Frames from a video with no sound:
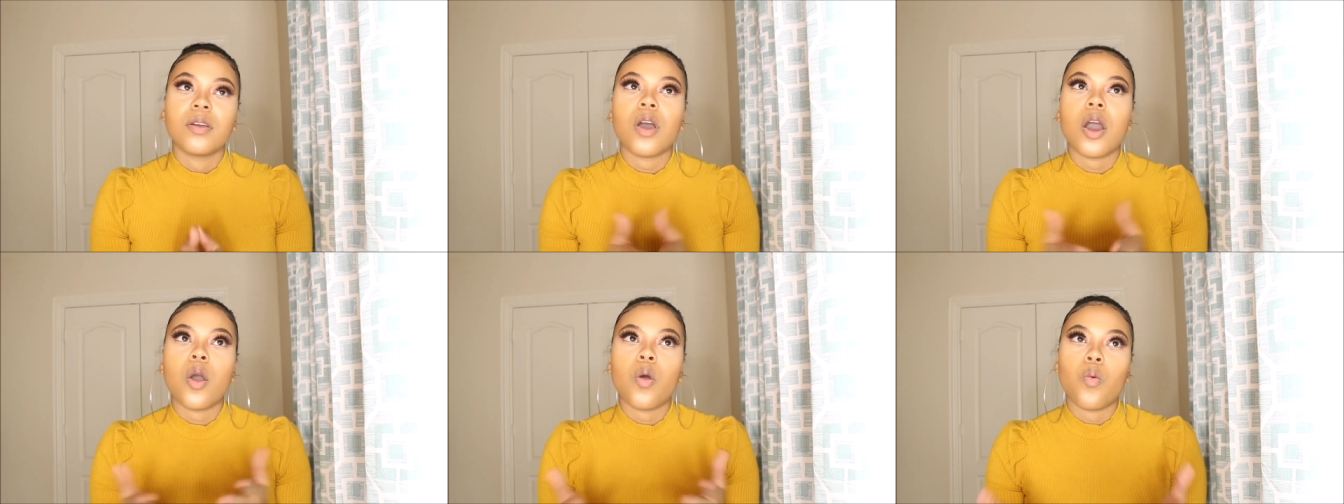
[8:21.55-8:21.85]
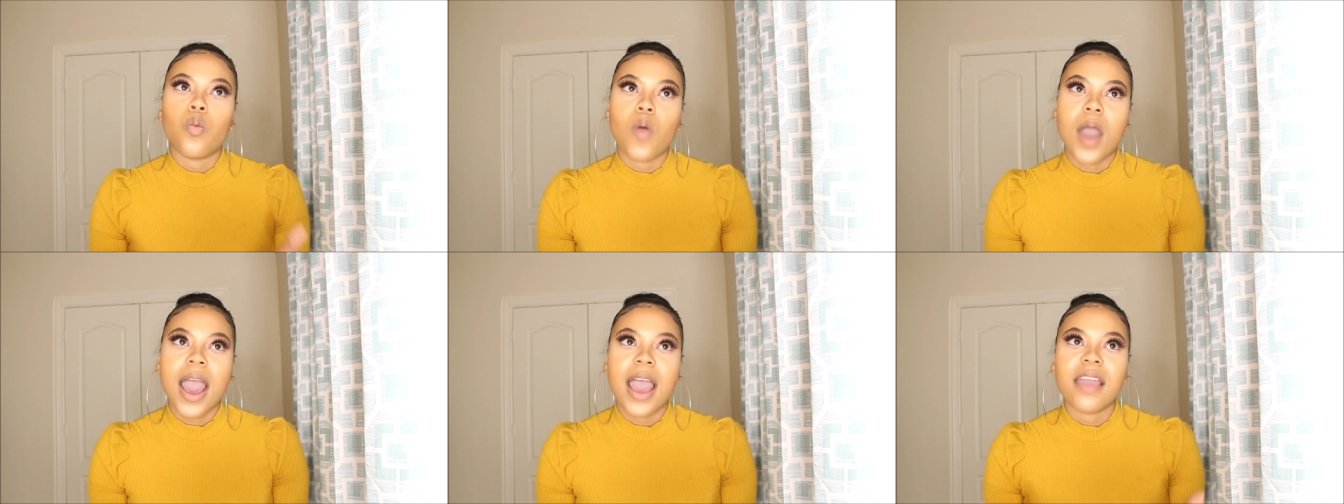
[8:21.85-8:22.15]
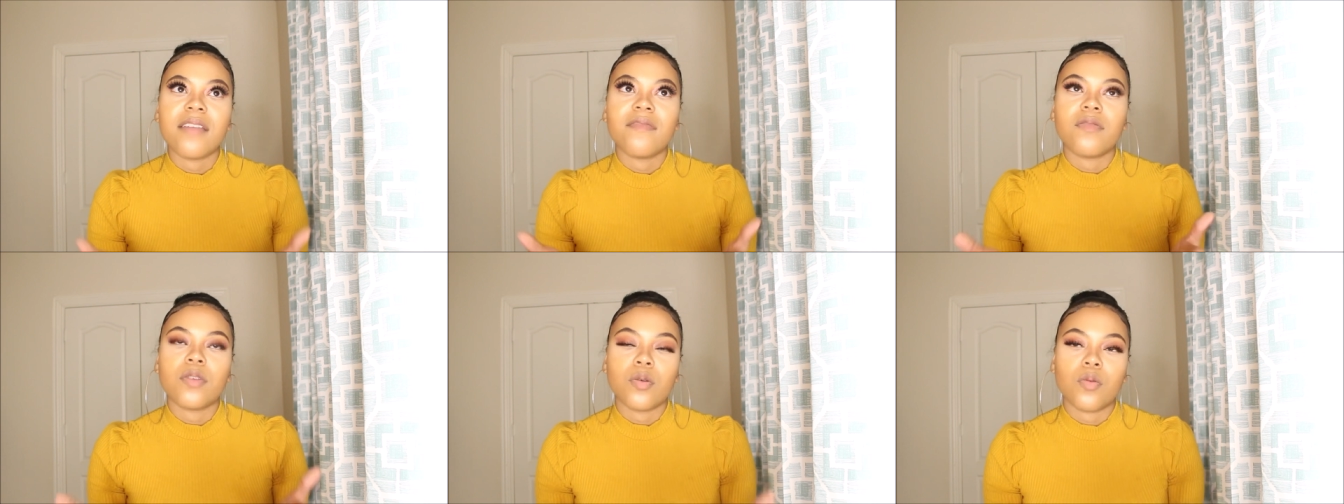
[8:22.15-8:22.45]
a
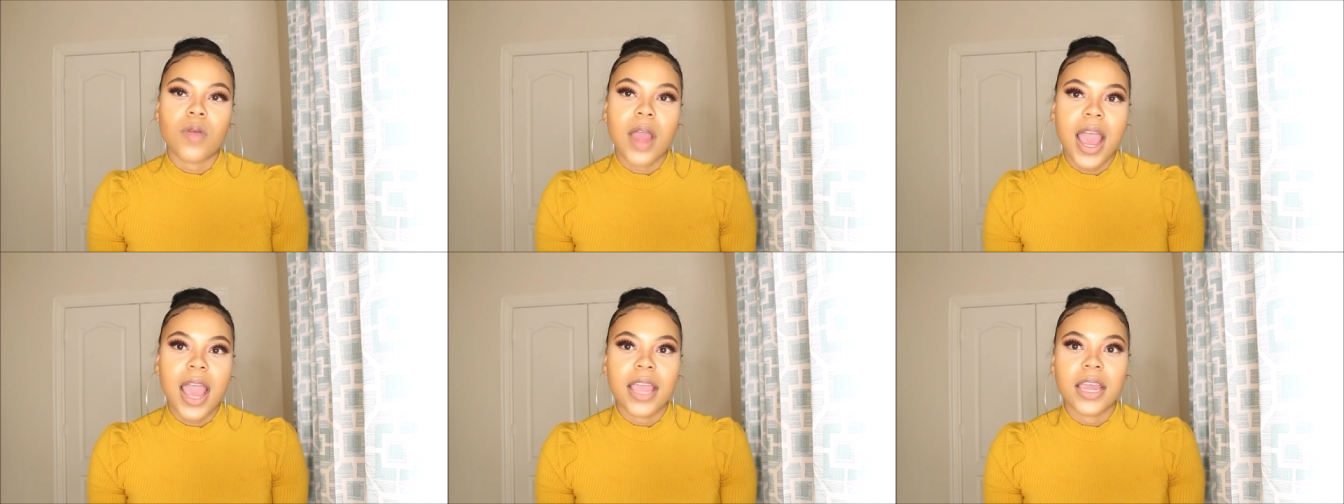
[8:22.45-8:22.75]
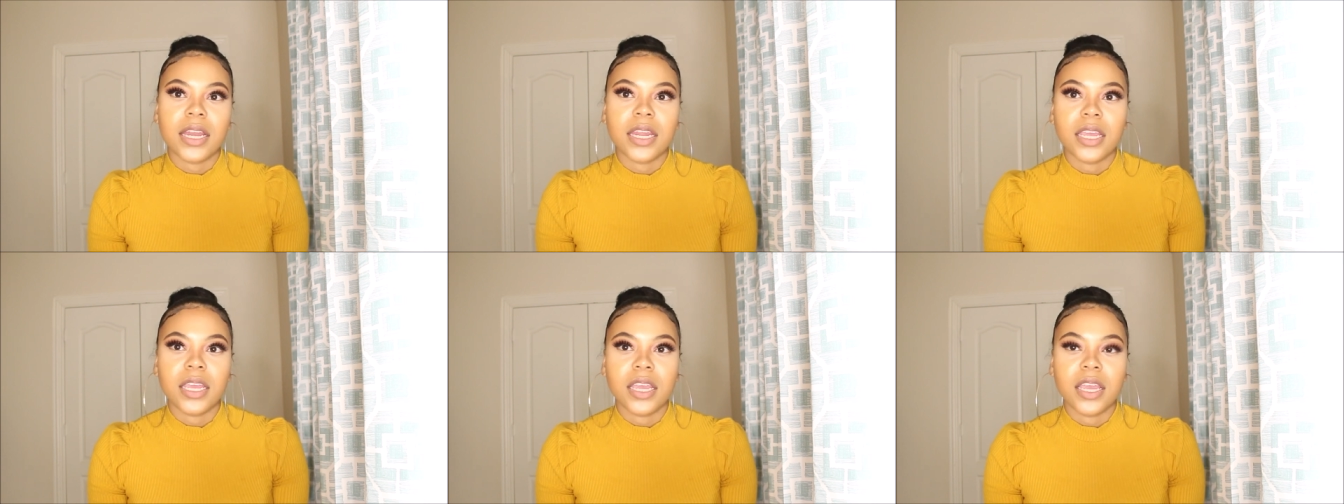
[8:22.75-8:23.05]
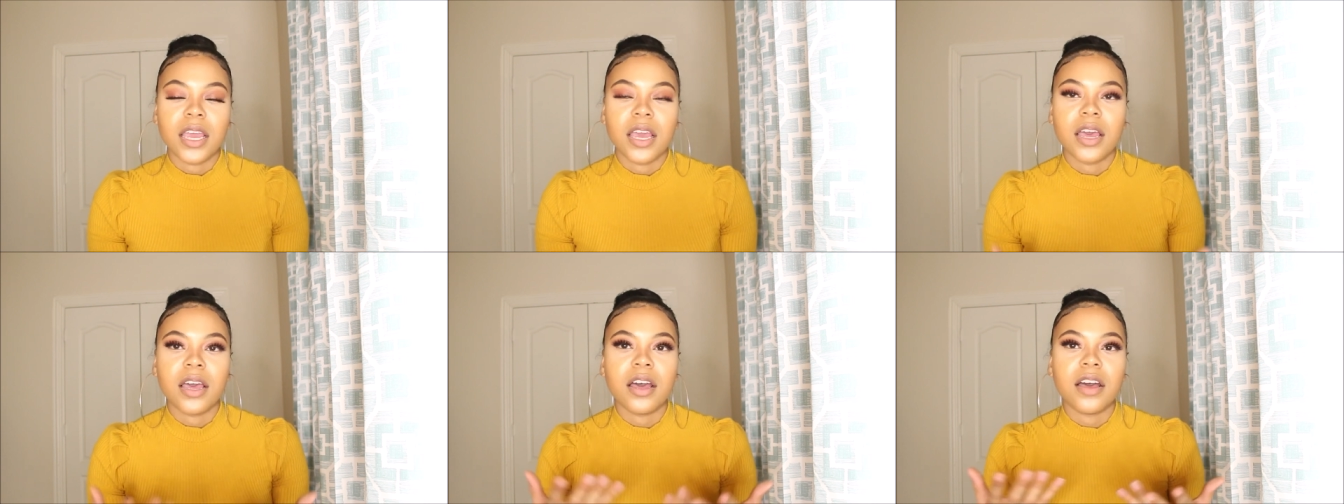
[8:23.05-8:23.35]
wide
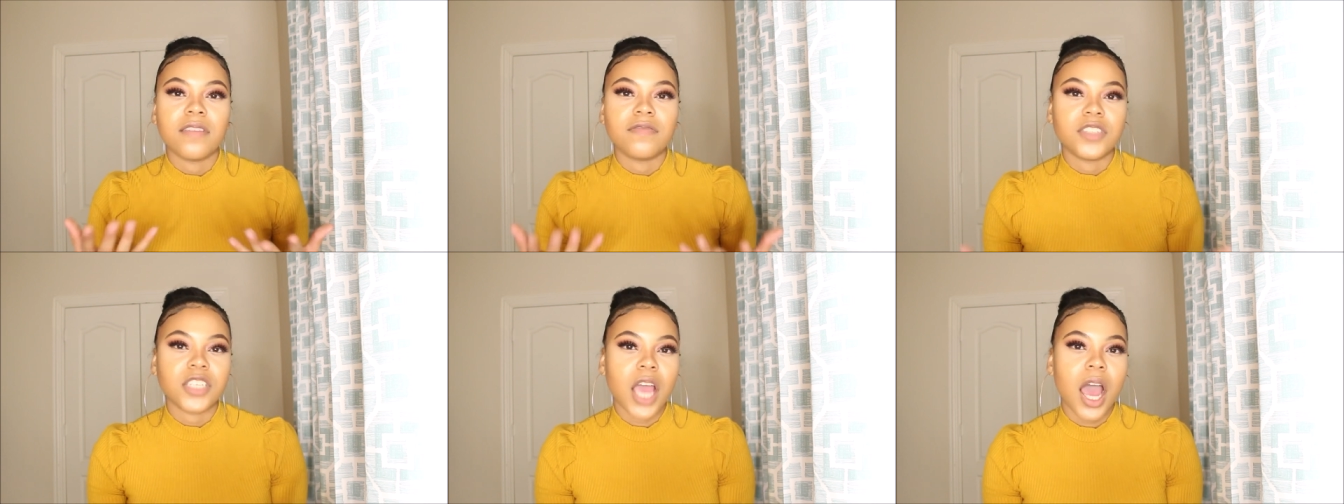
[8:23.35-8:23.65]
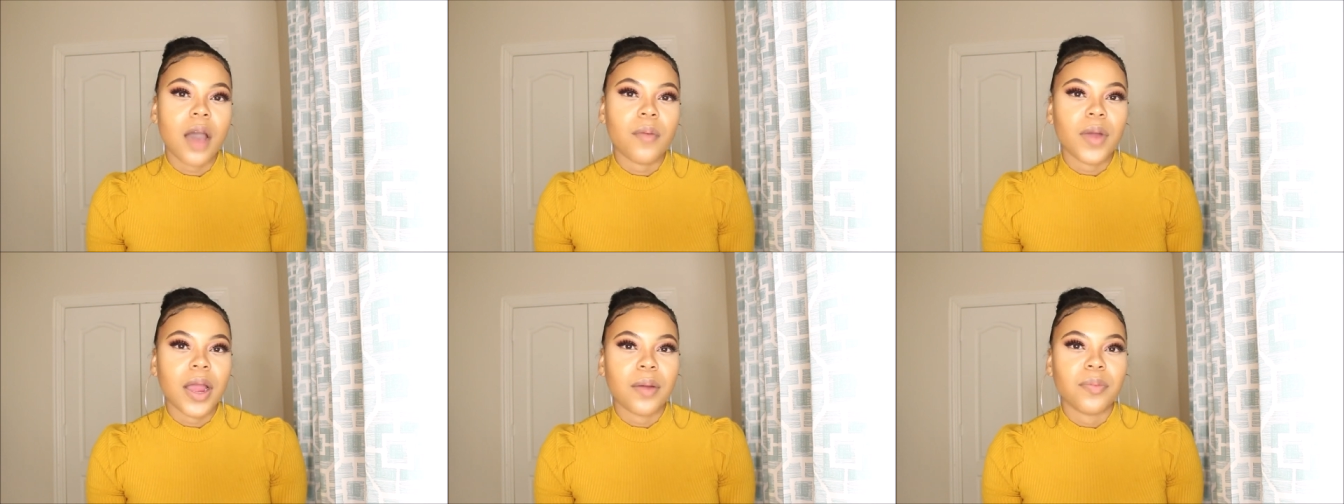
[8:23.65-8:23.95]
variety of job